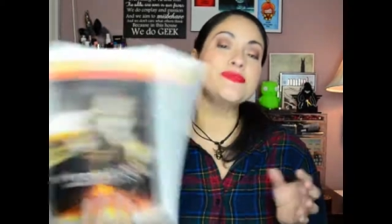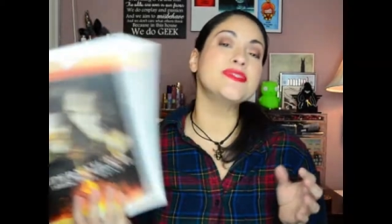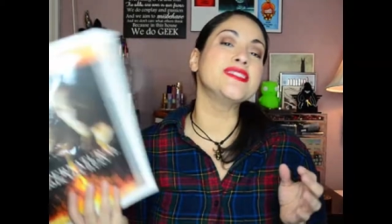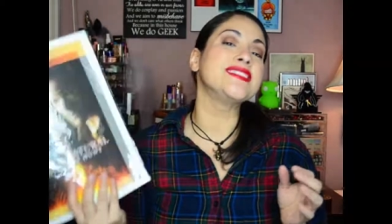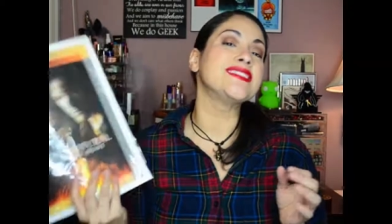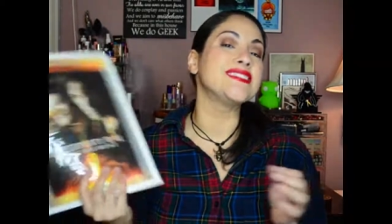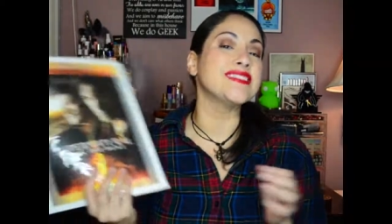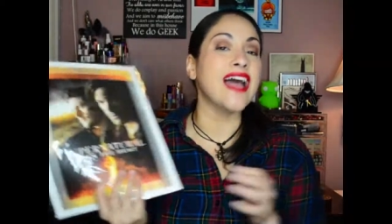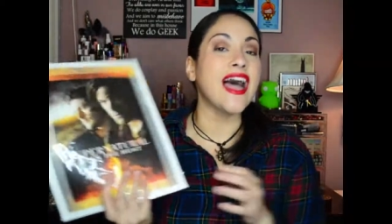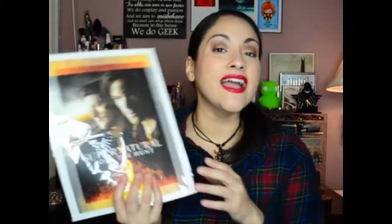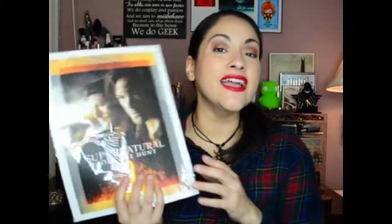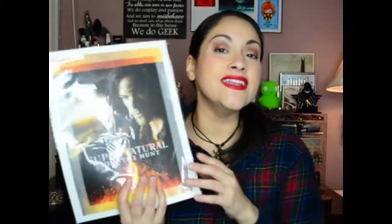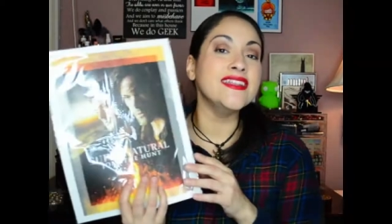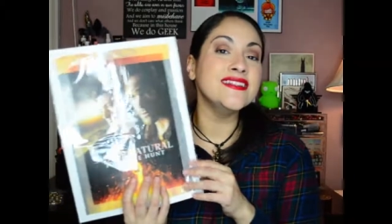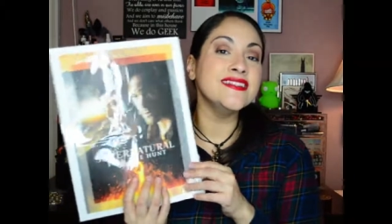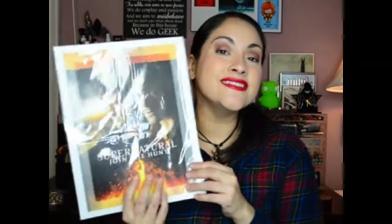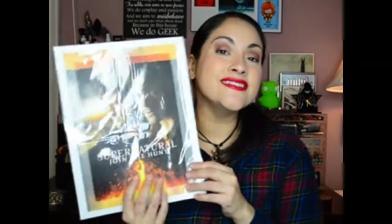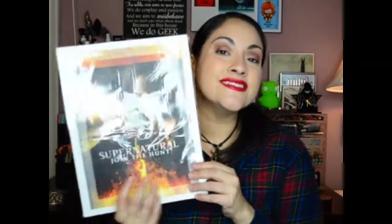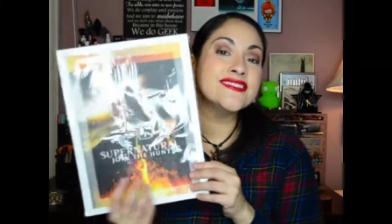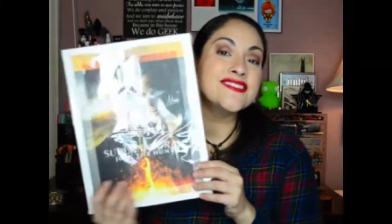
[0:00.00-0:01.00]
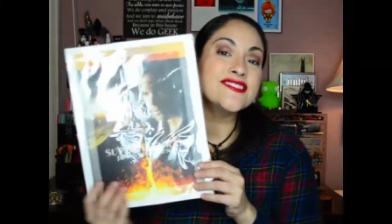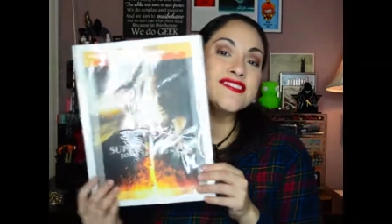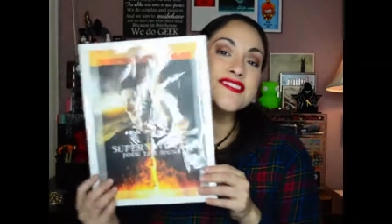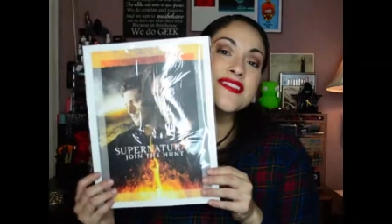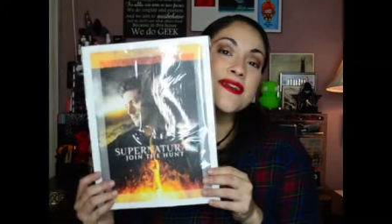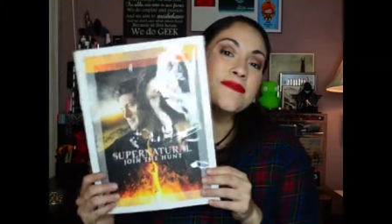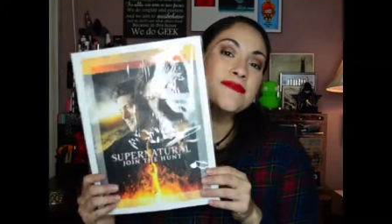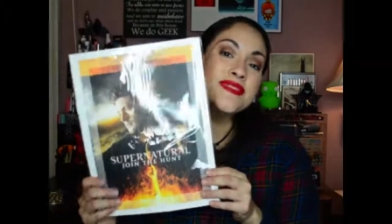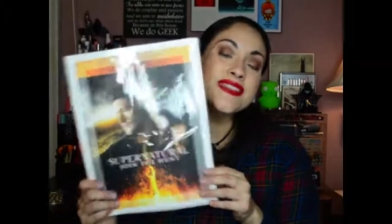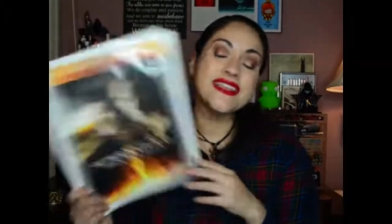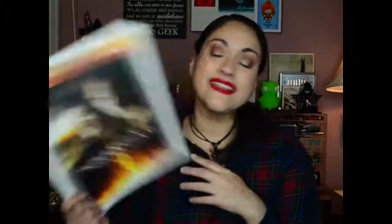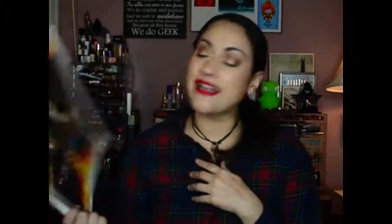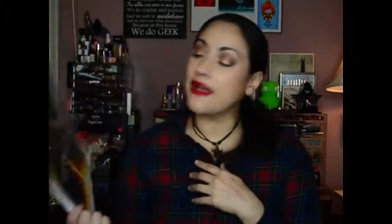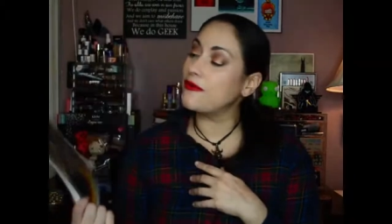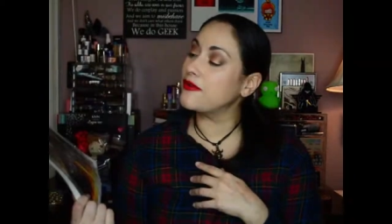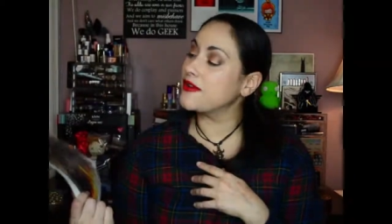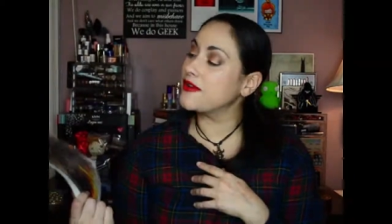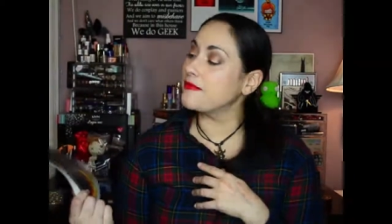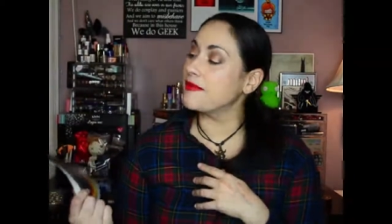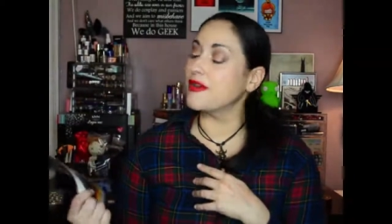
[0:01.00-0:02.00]
was signed or something. That
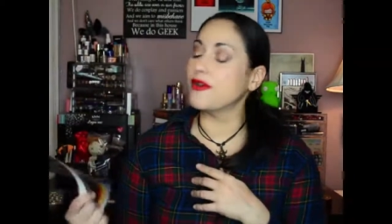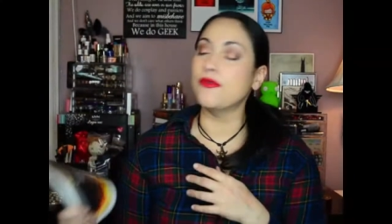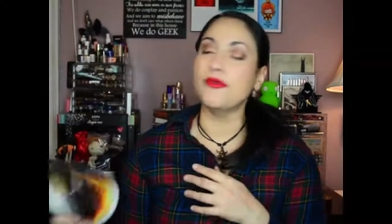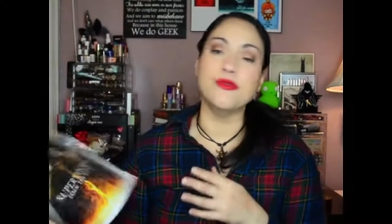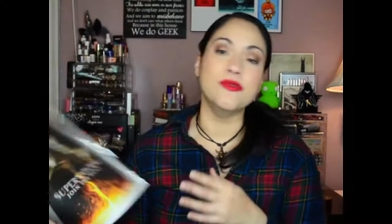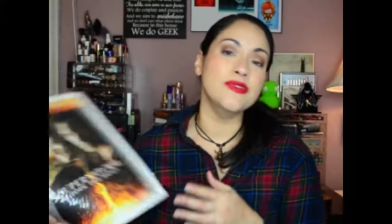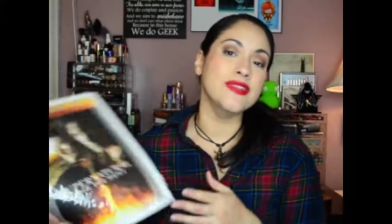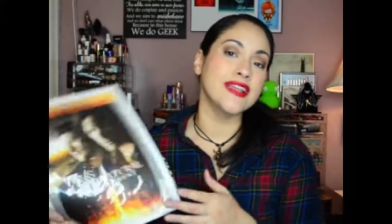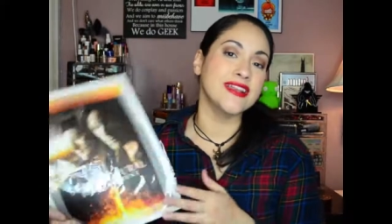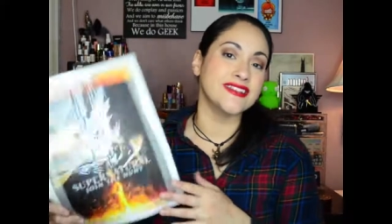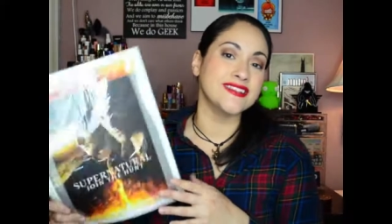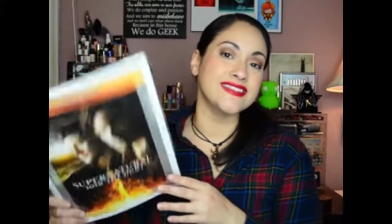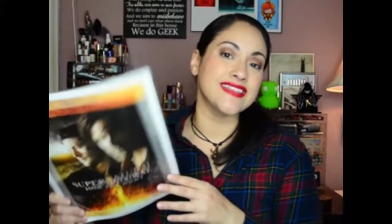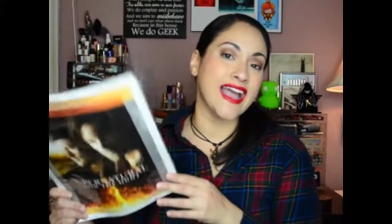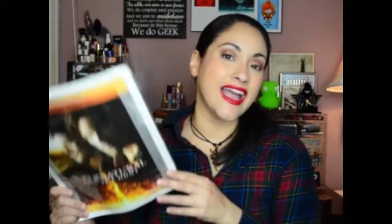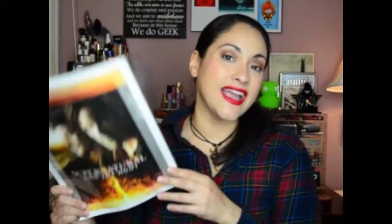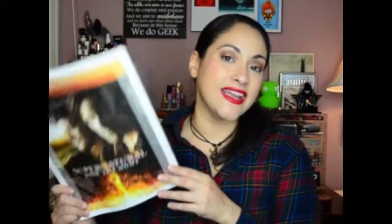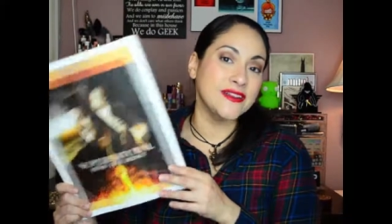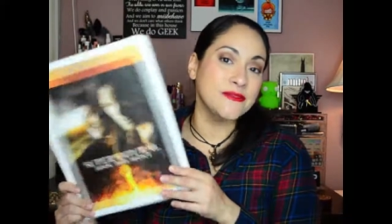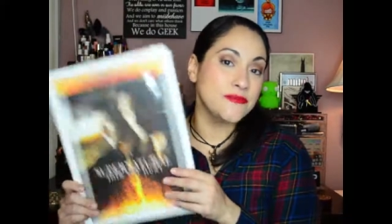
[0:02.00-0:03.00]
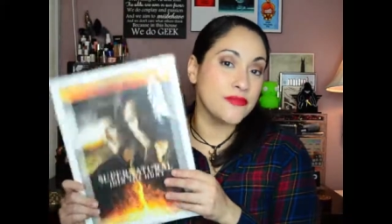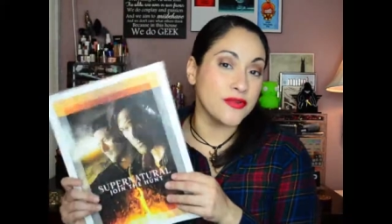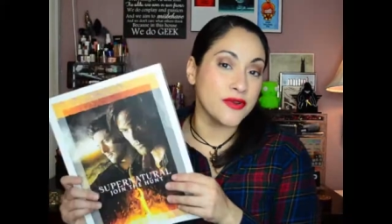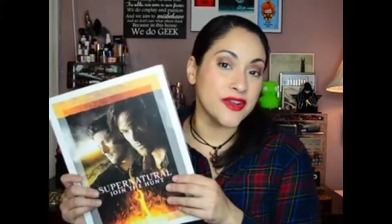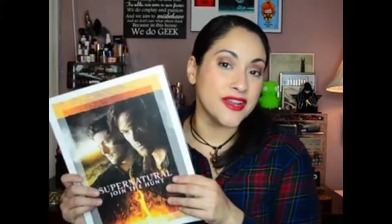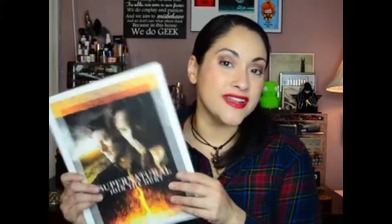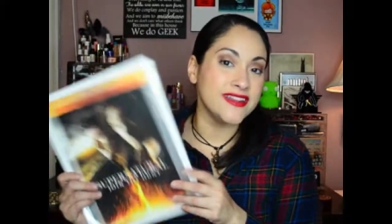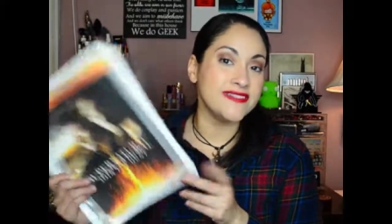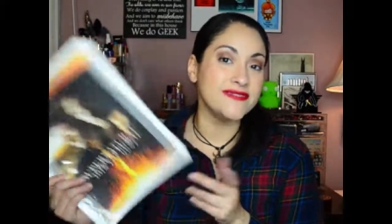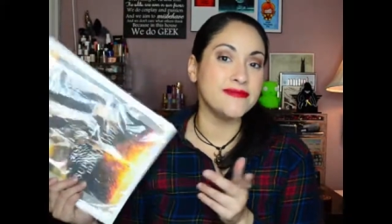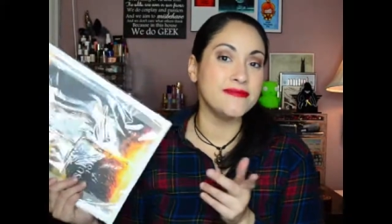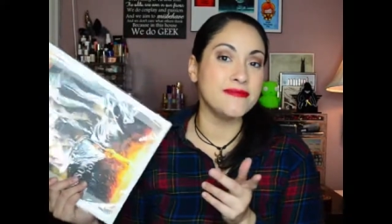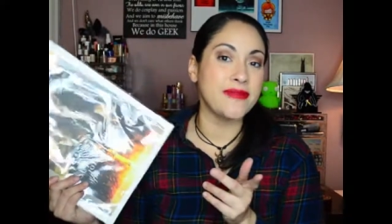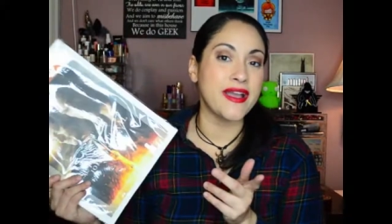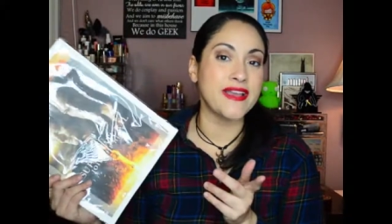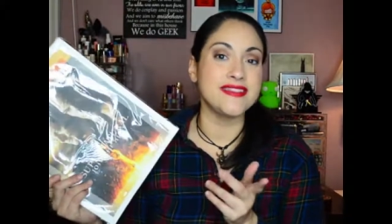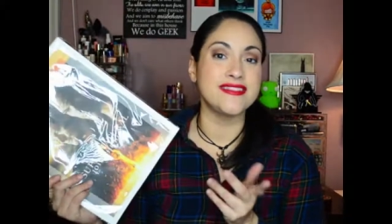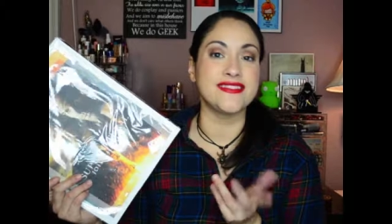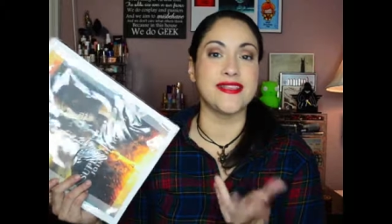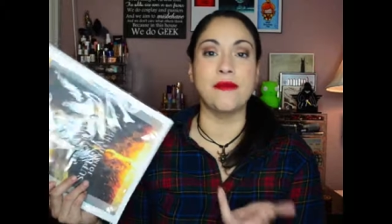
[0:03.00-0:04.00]
would have been cool, like a signed print
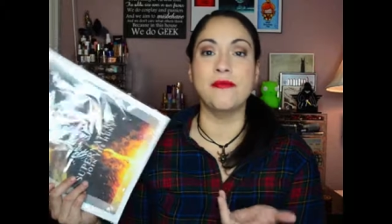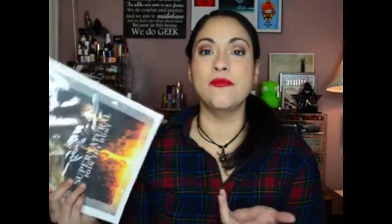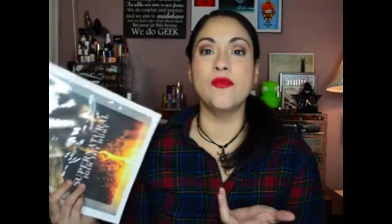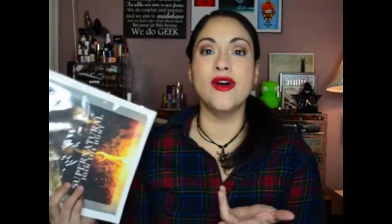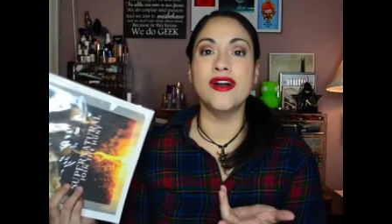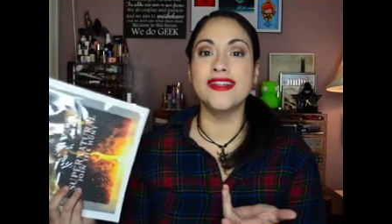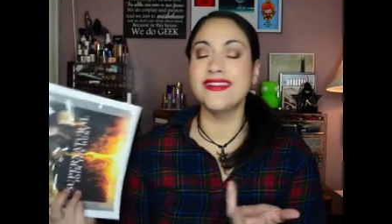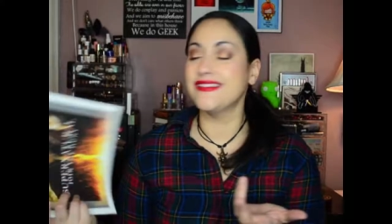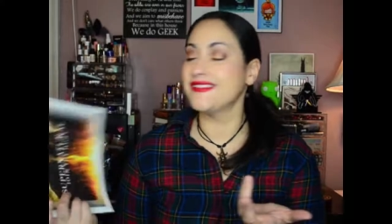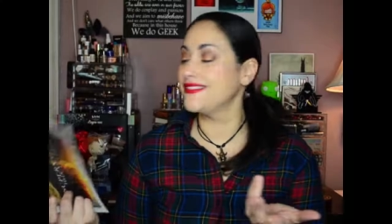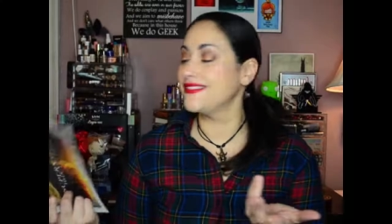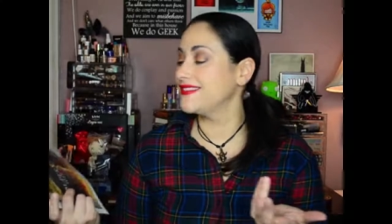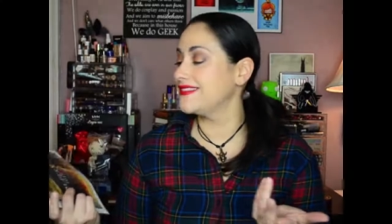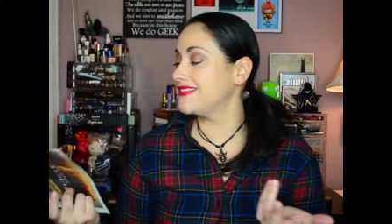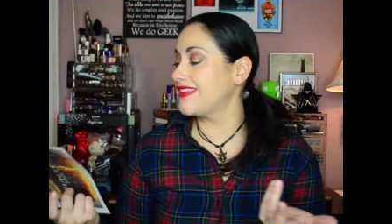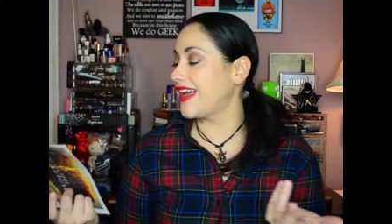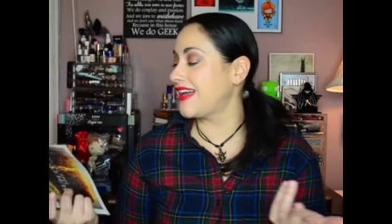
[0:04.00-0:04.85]
by someone.